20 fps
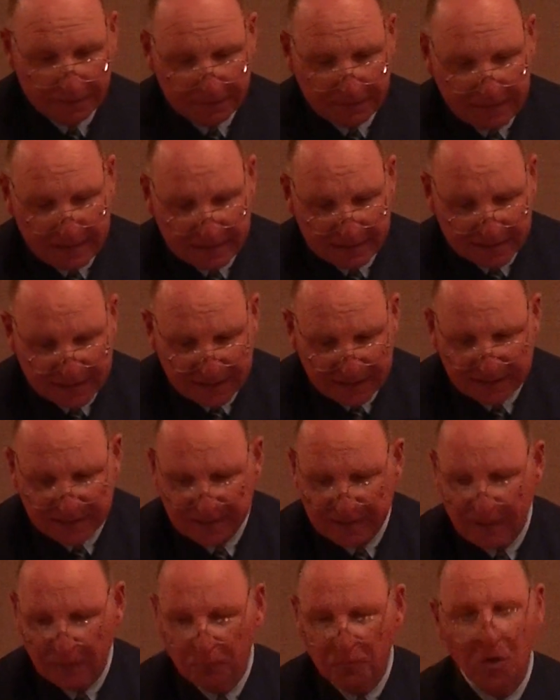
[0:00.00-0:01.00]
This is
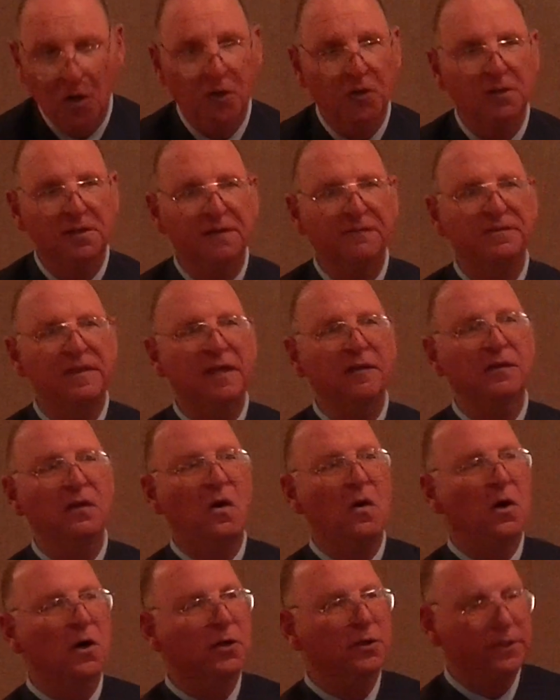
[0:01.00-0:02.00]
the word of the
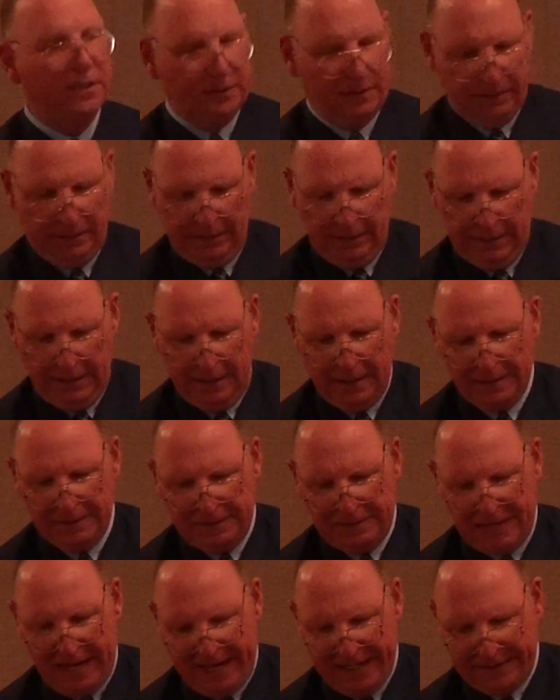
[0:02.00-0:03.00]
Lord.
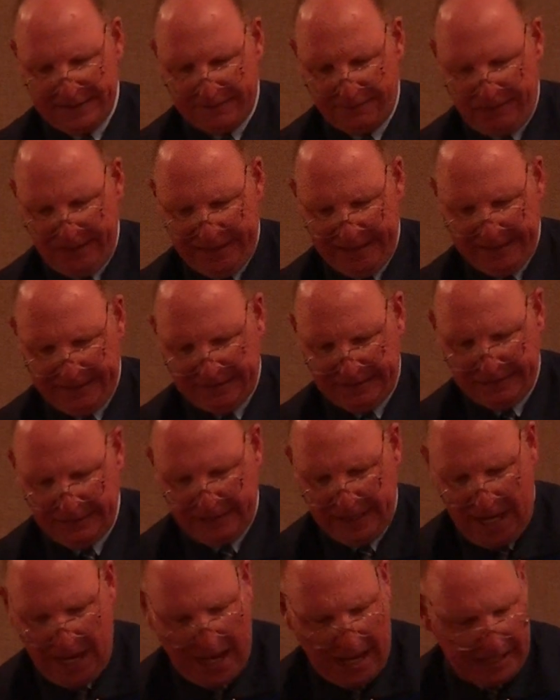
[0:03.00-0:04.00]
Thanks be to
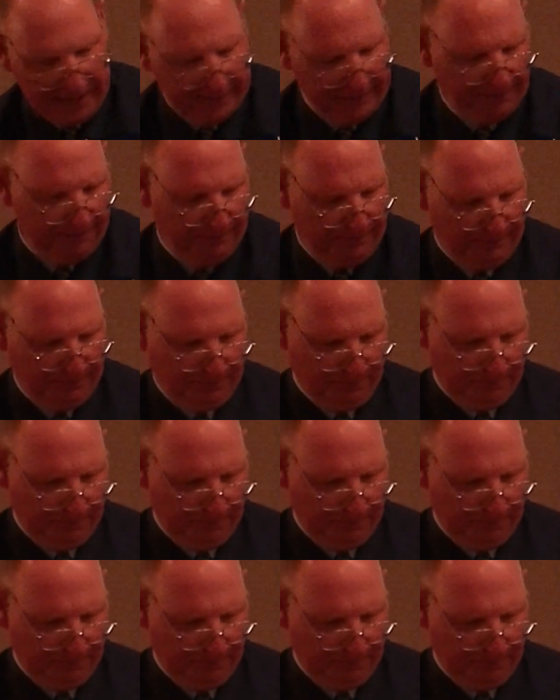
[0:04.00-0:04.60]
God.